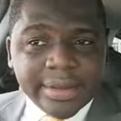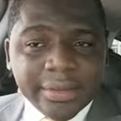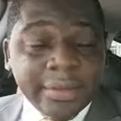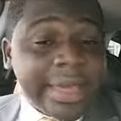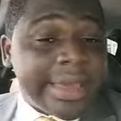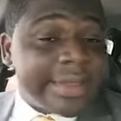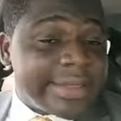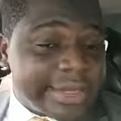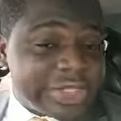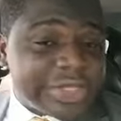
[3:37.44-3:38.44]
We are a
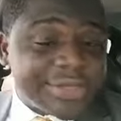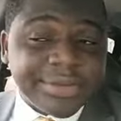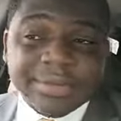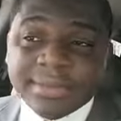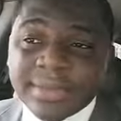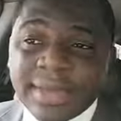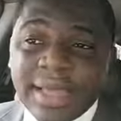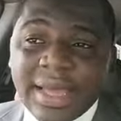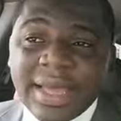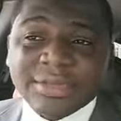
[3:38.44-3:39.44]
nation
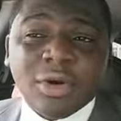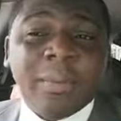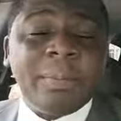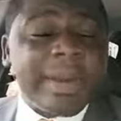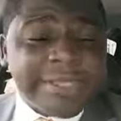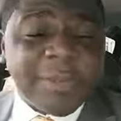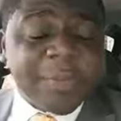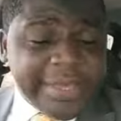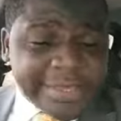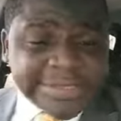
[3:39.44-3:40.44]
at complete
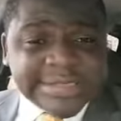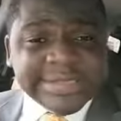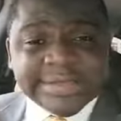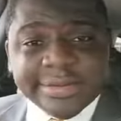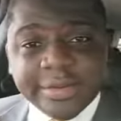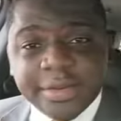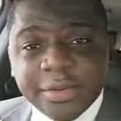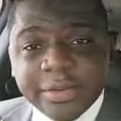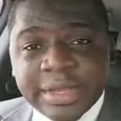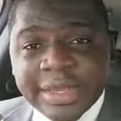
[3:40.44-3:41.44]
peace
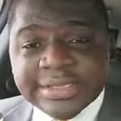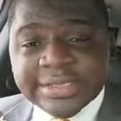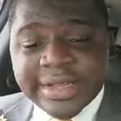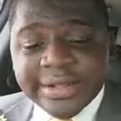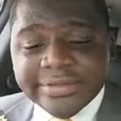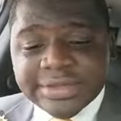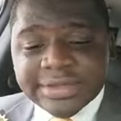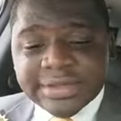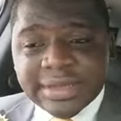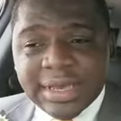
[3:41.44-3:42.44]
with
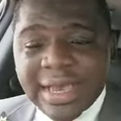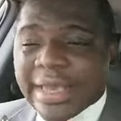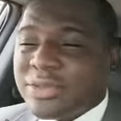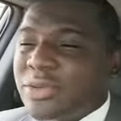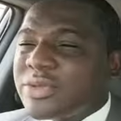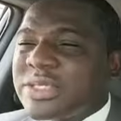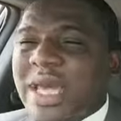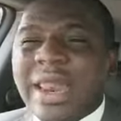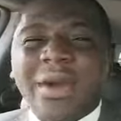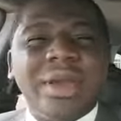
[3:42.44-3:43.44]
ourselves, and don't
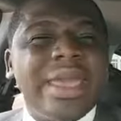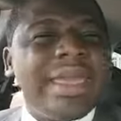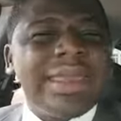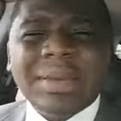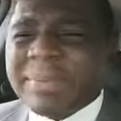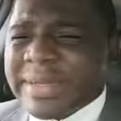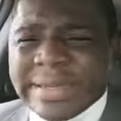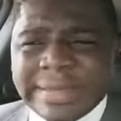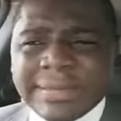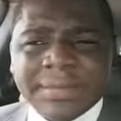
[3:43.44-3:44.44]
allow
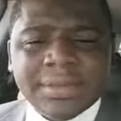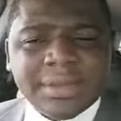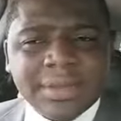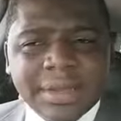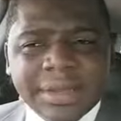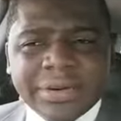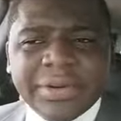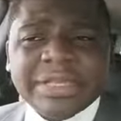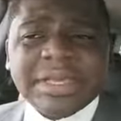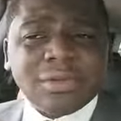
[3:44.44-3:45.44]
anybody
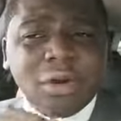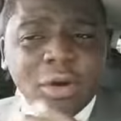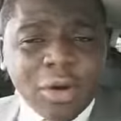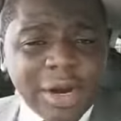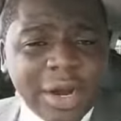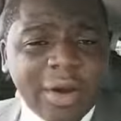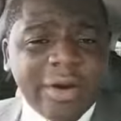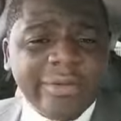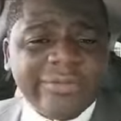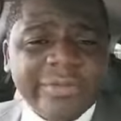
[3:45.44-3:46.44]
create an aura
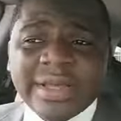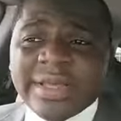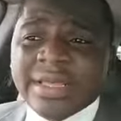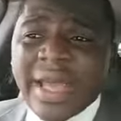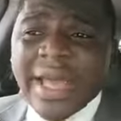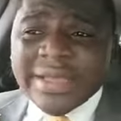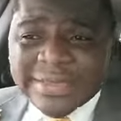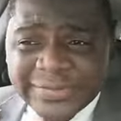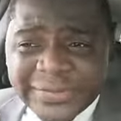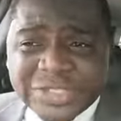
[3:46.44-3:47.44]
of
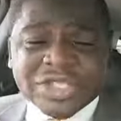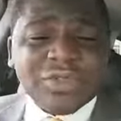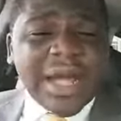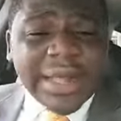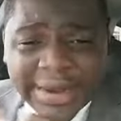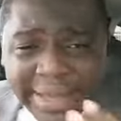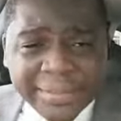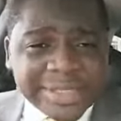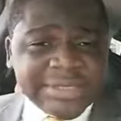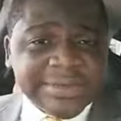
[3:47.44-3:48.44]
artificial
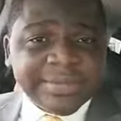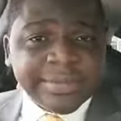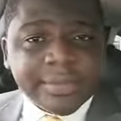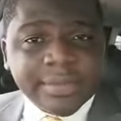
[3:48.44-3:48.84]
alarmism